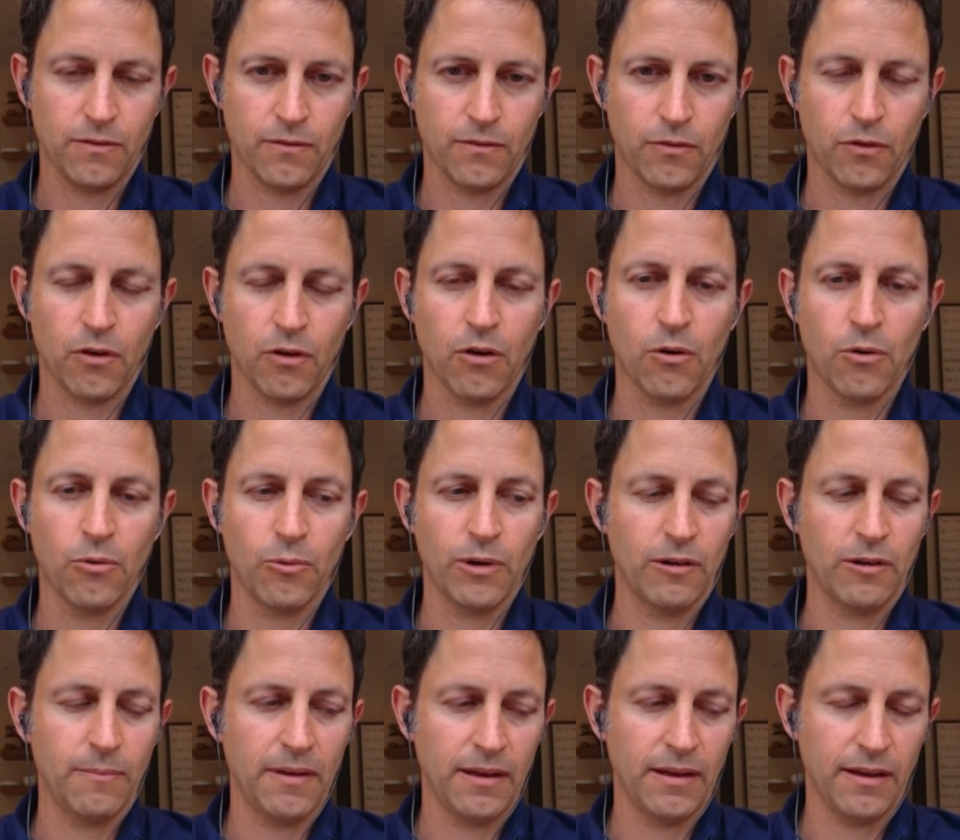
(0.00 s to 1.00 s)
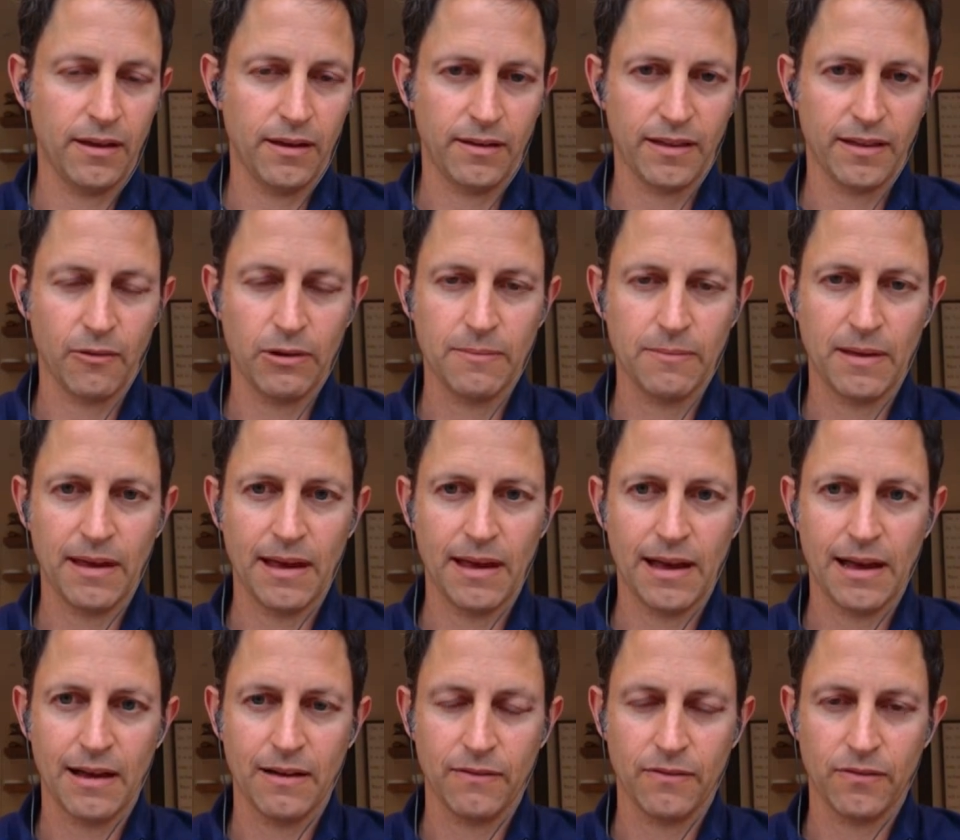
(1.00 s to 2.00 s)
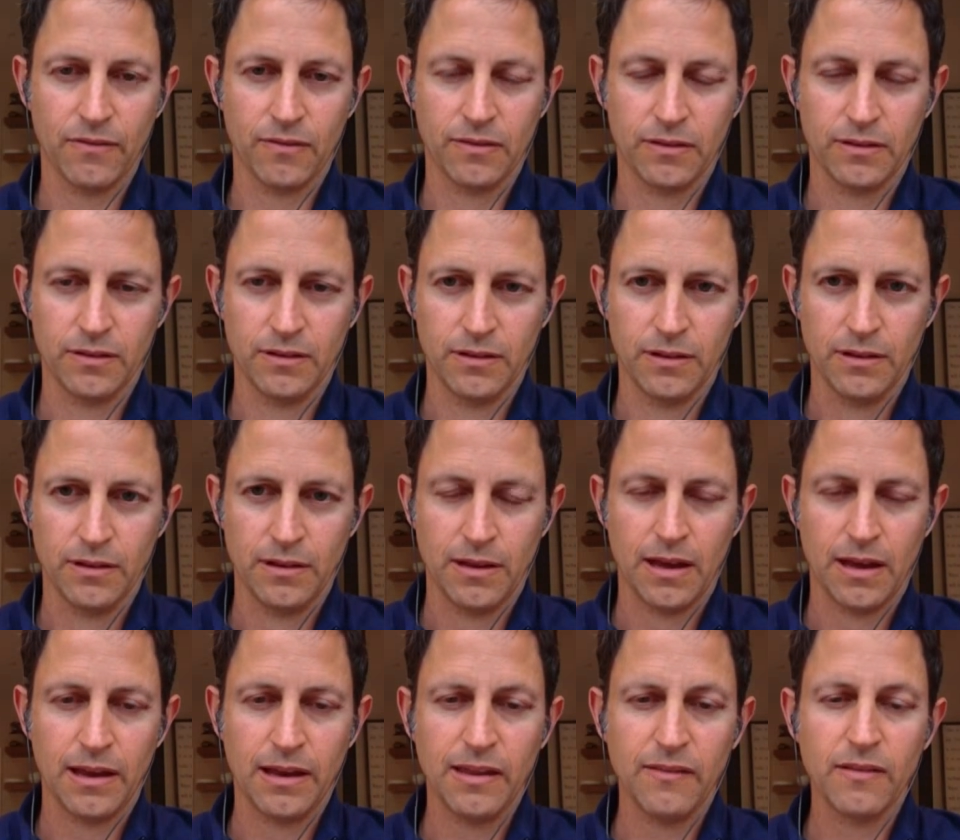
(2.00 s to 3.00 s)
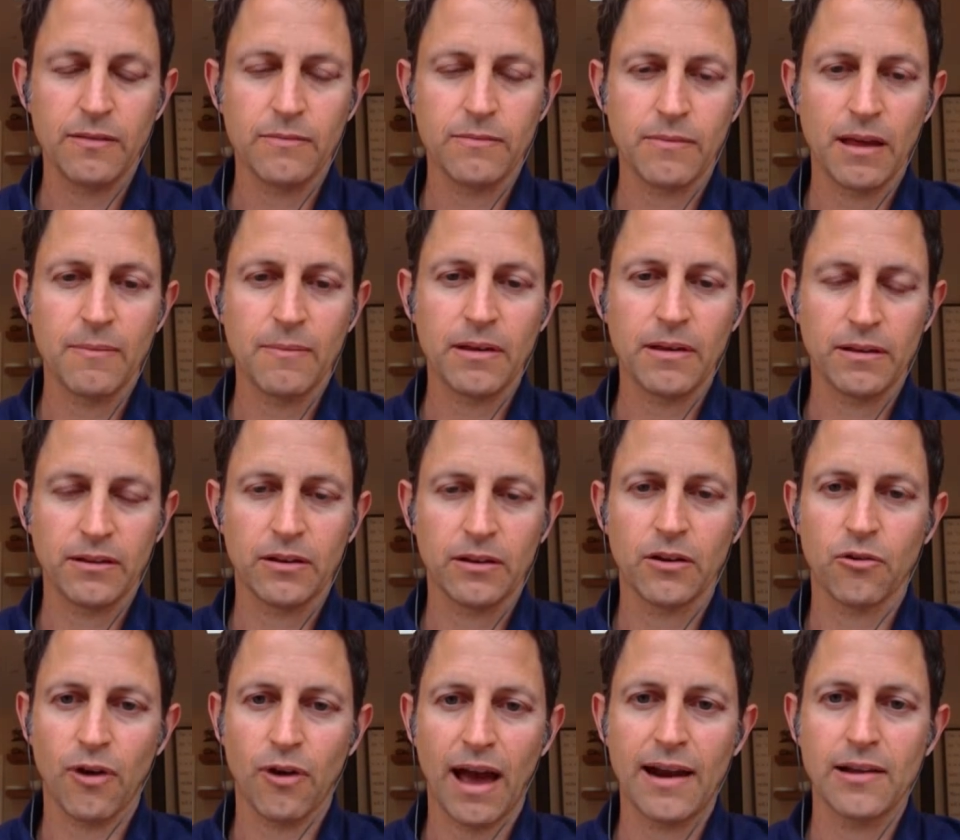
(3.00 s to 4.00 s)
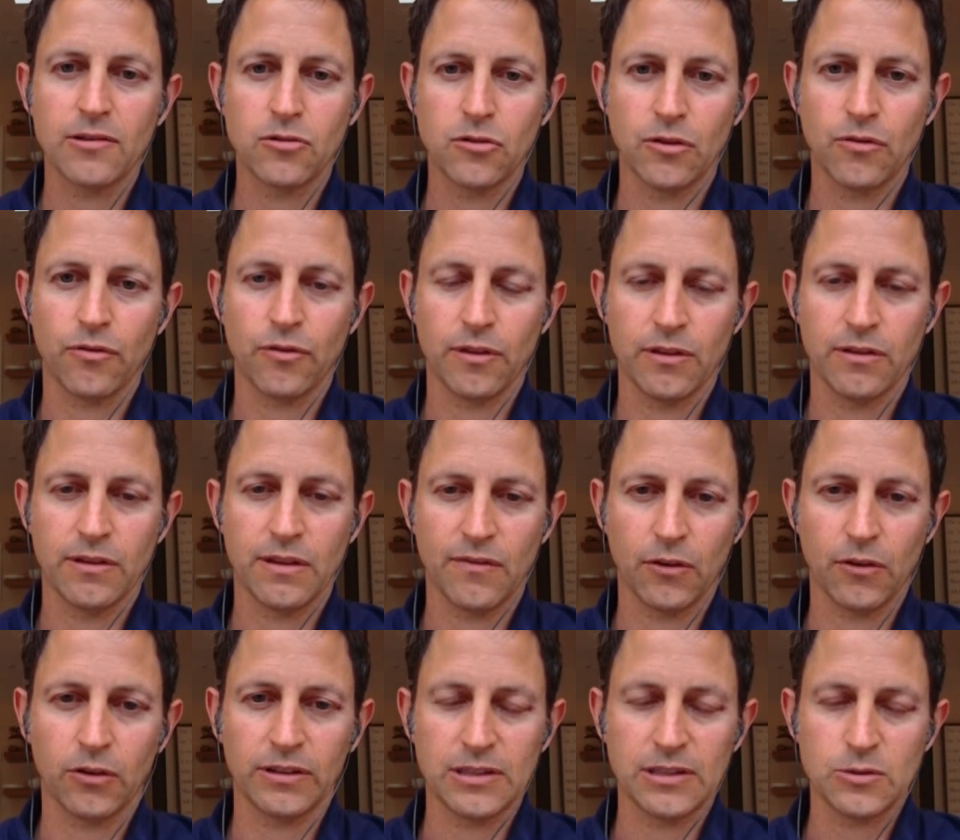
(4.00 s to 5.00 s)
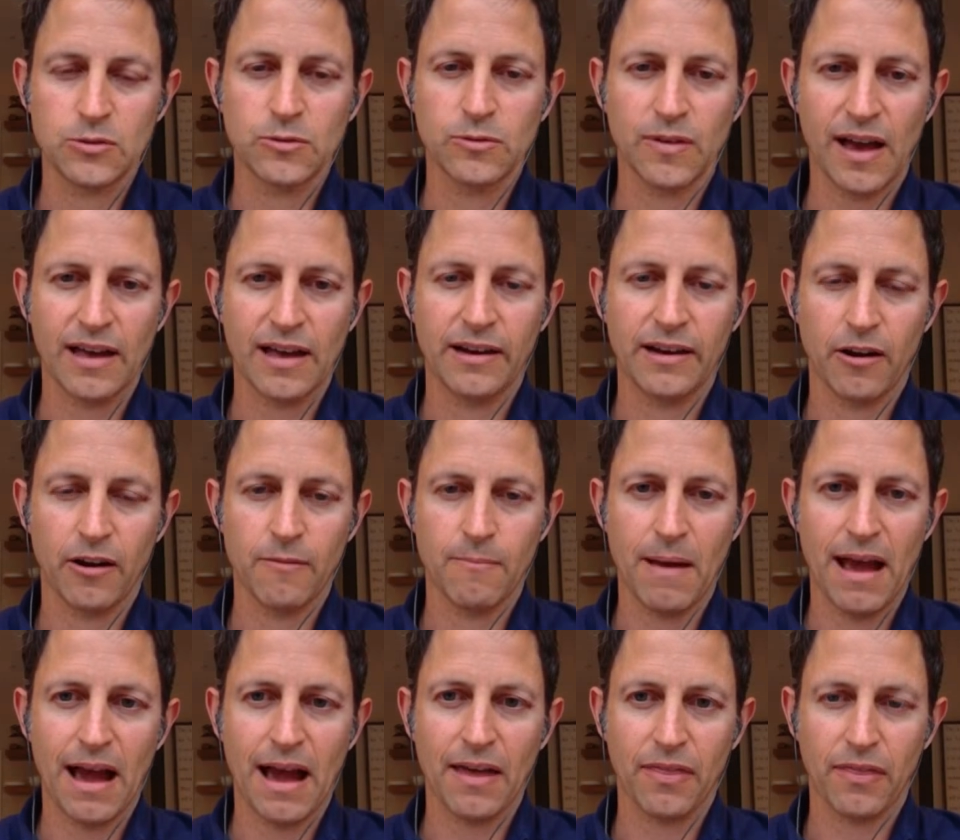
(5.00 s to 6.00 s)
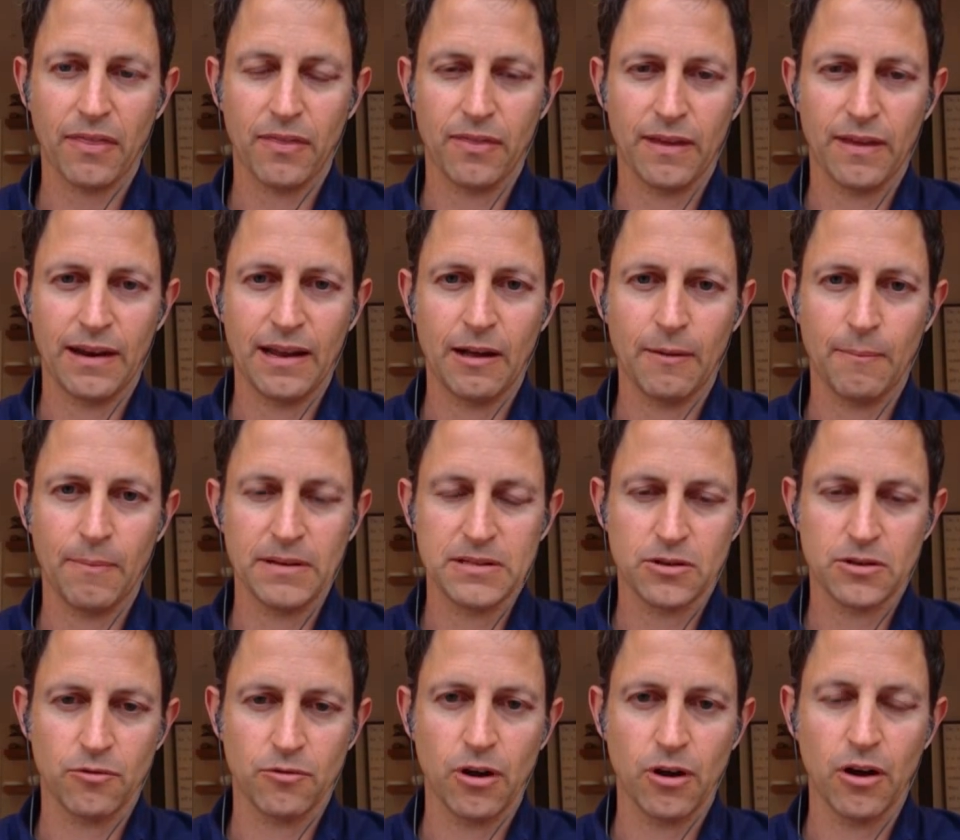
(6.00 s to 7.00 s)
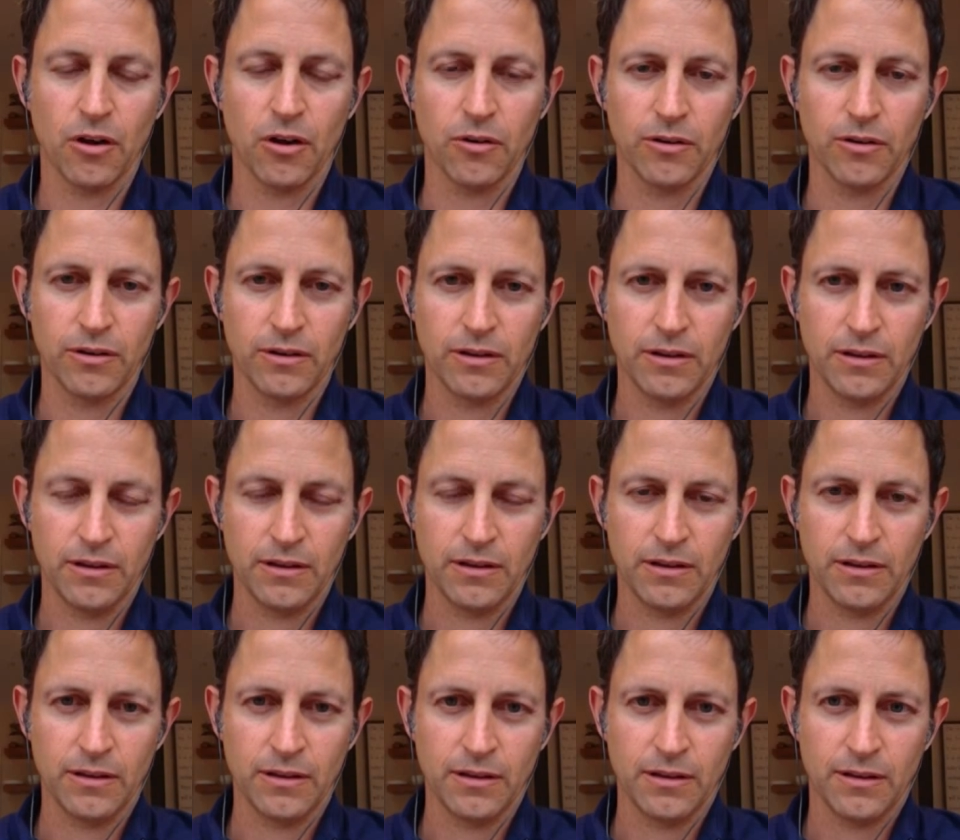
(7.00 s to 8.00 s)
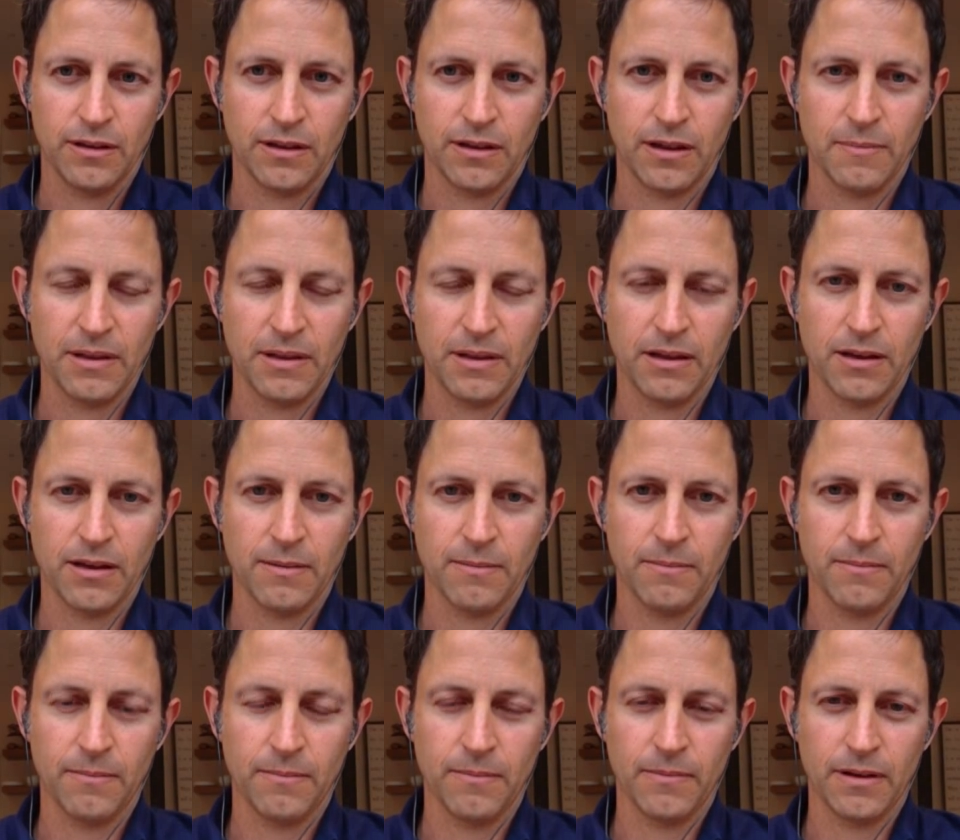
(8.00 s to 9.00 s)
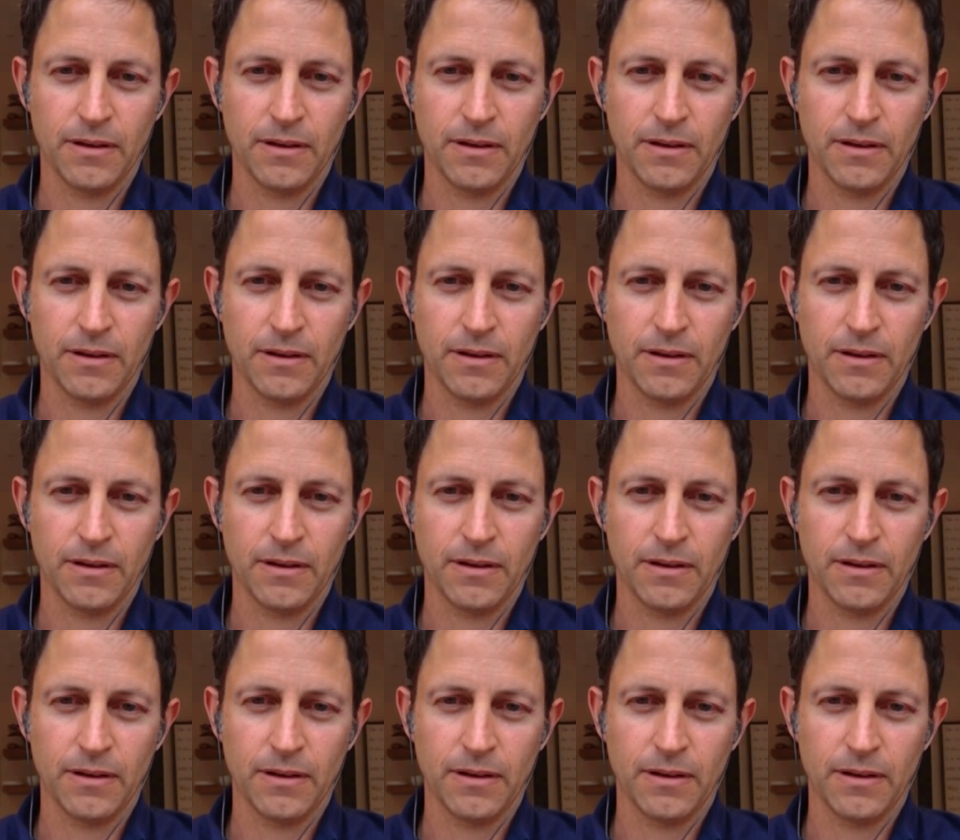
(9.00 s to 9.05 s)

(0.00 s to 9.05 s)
for our own well-being that we may have, and even maybe a little gratitude for the difficulties we've had in our path that help us grow and become